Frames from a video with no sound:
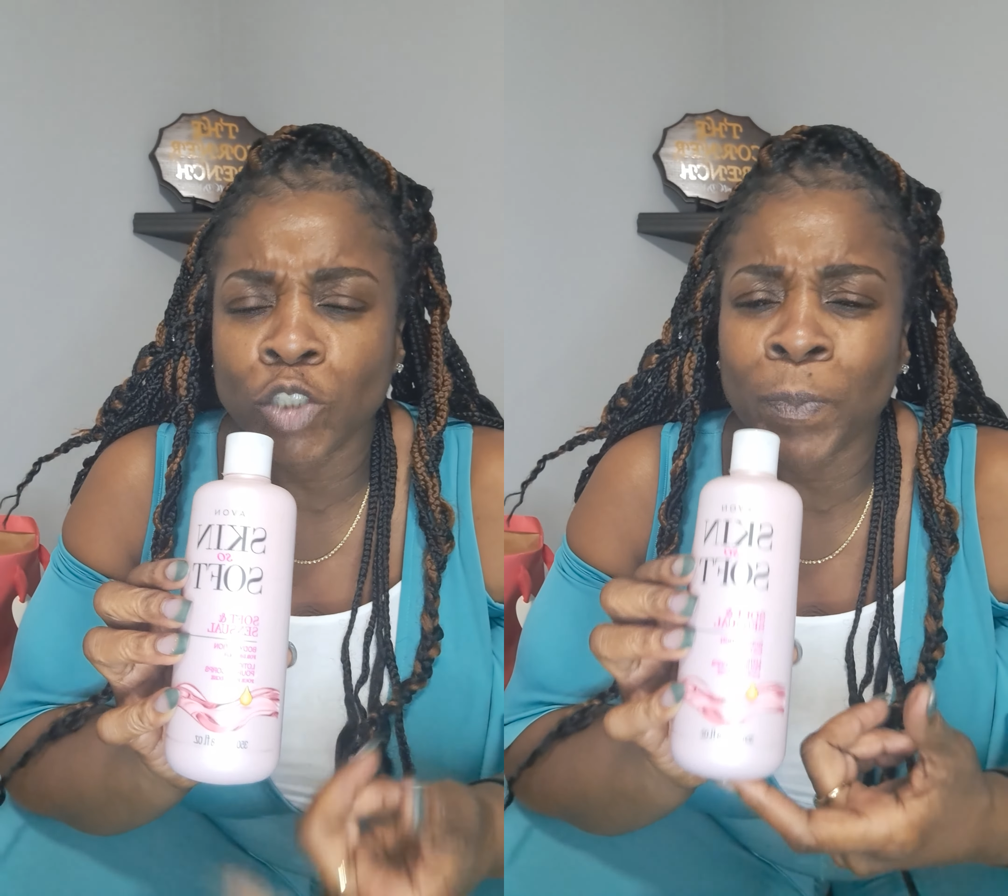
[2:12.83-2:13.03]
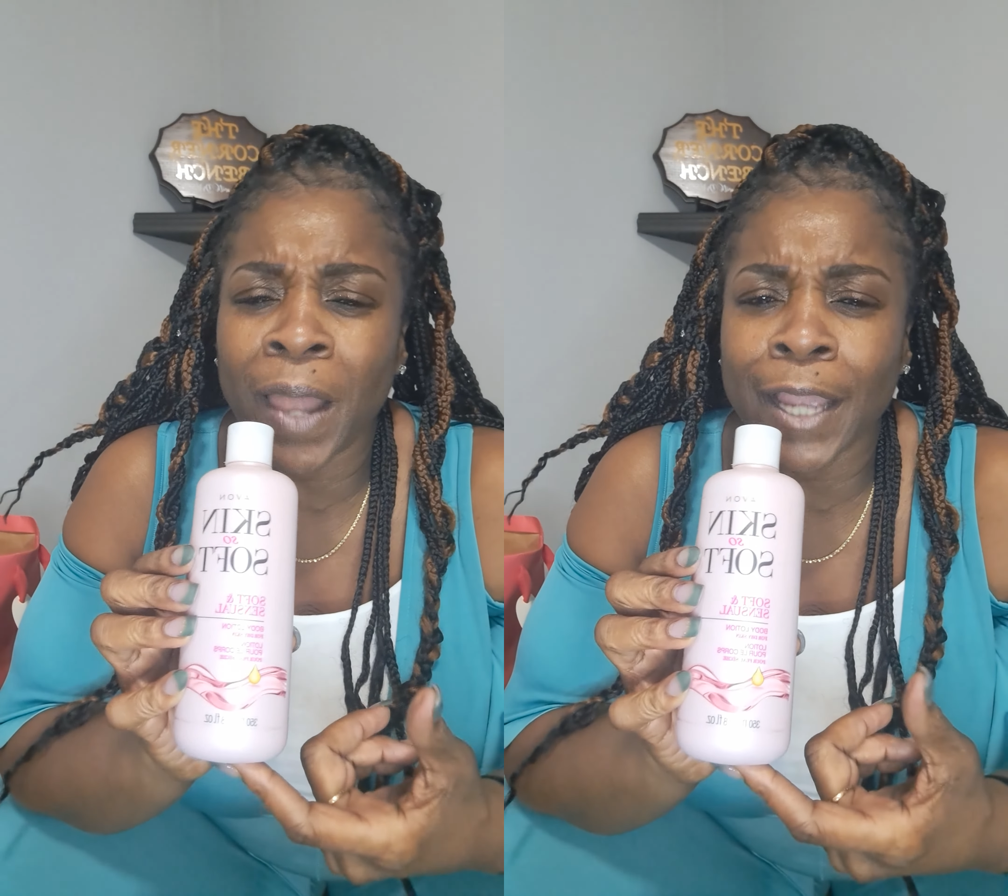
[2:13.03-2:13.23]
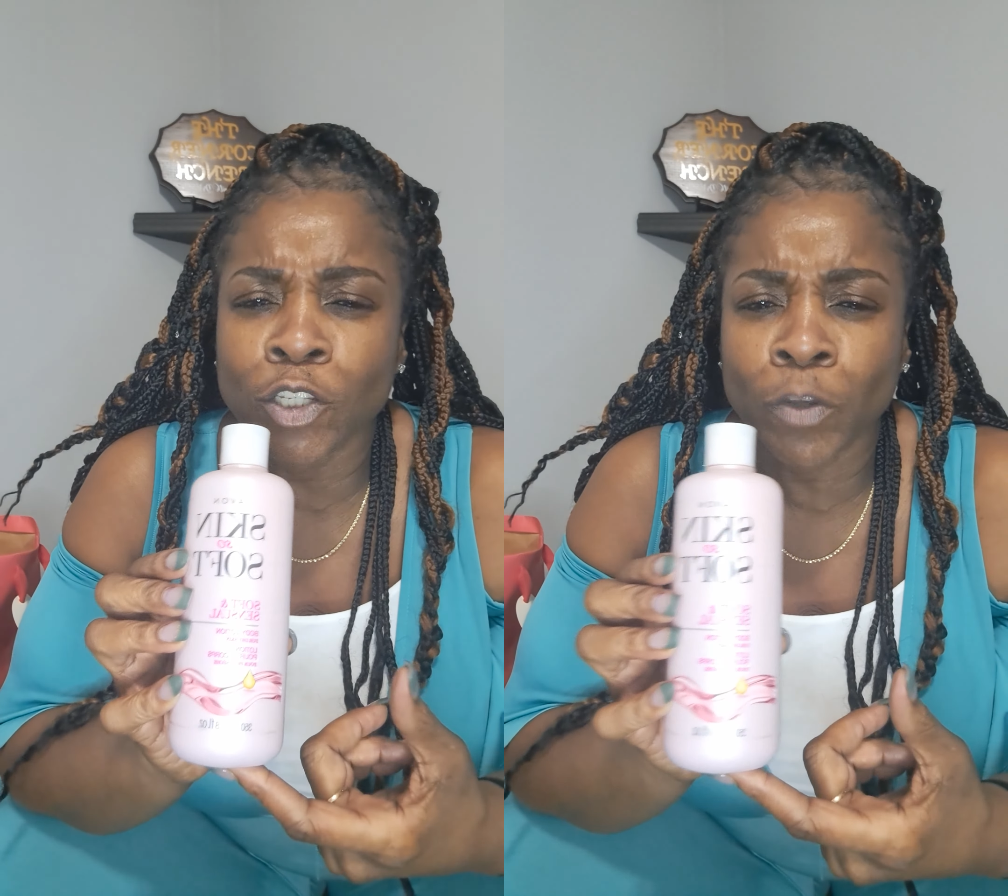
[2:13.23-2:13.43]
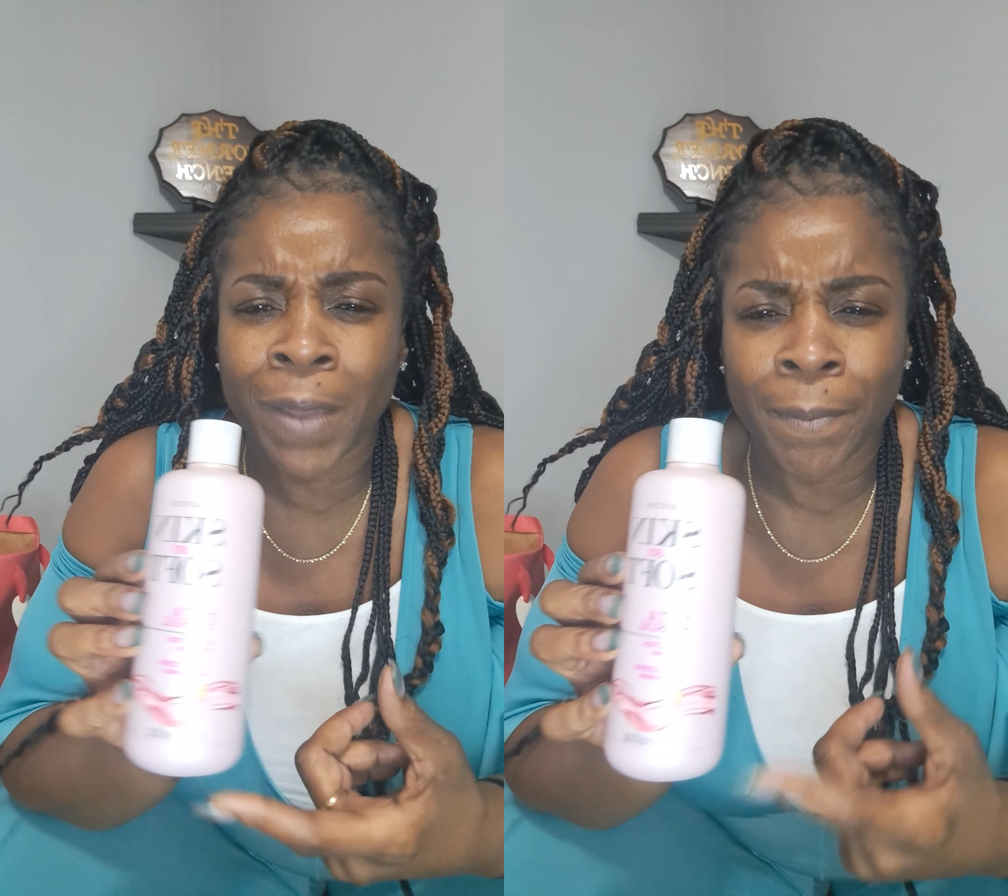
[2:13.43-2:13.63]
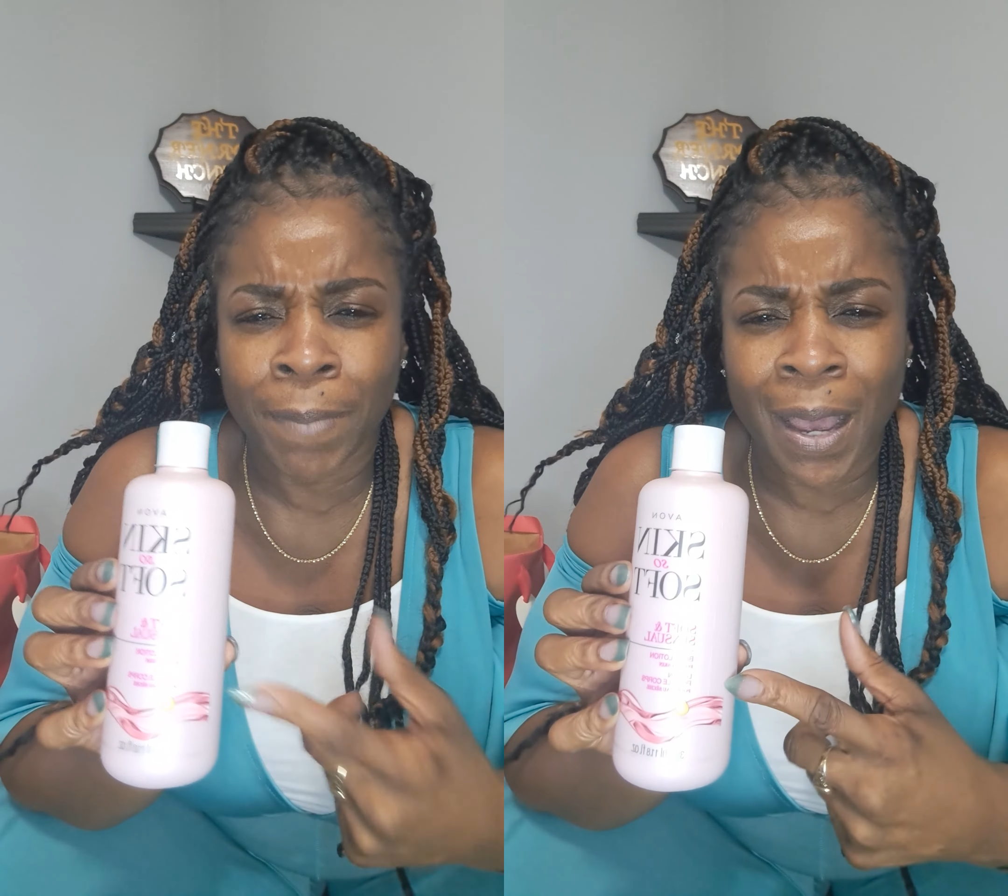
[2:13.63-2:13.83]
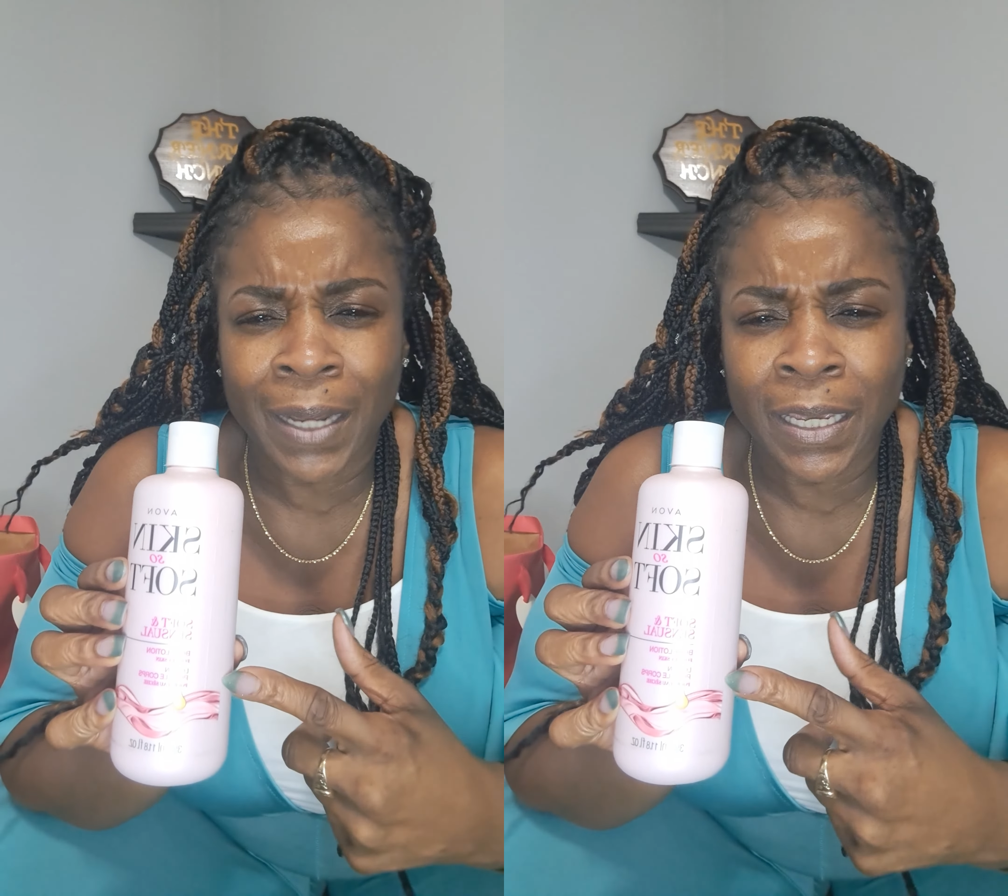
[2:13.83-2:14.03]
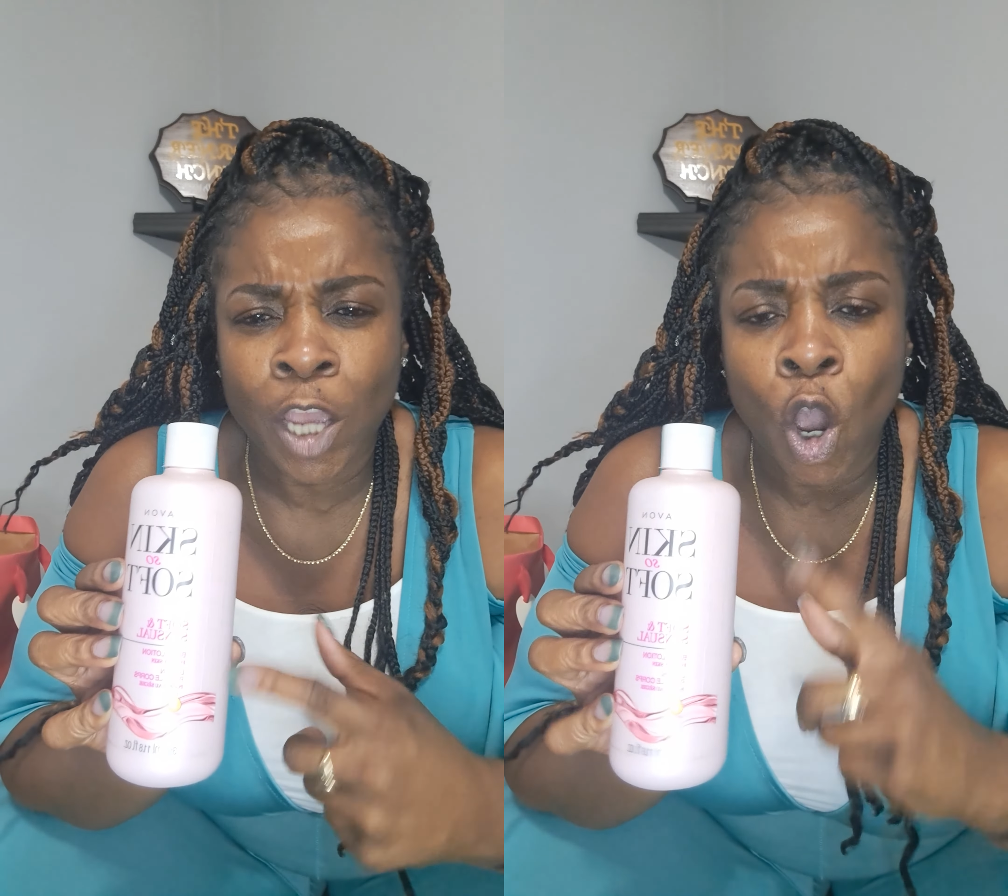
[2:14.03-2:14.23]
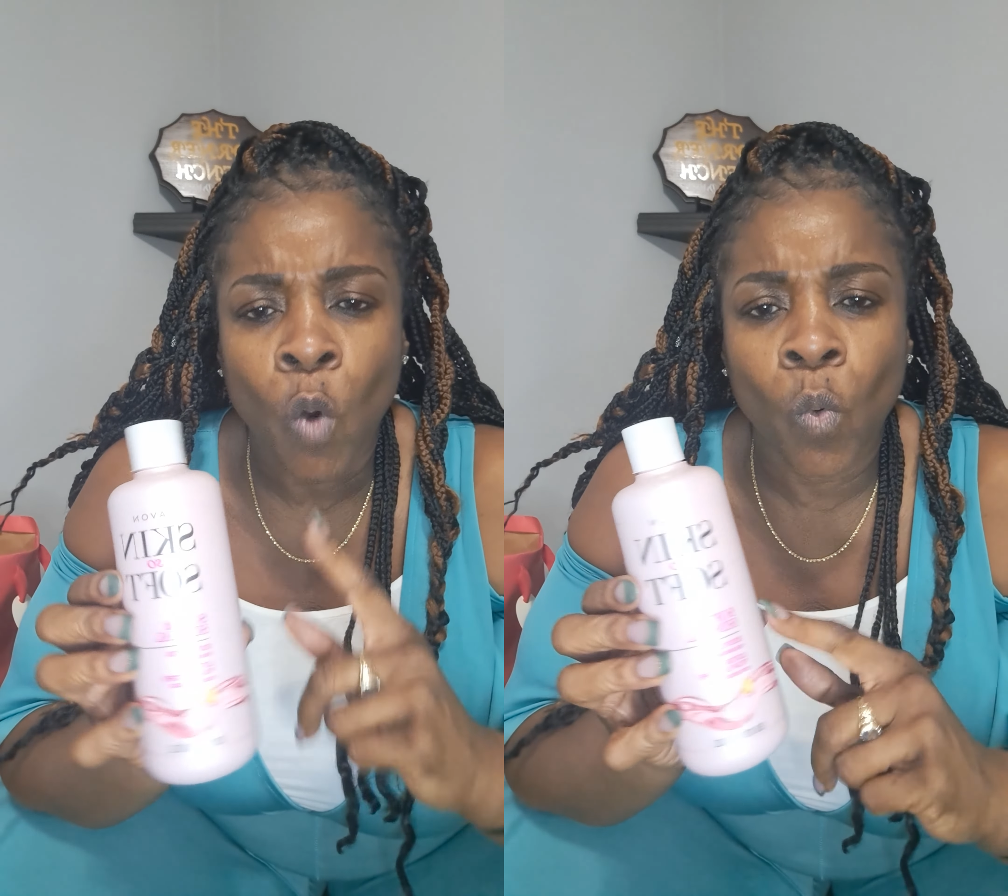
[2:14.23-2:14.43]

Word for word: apply it to my body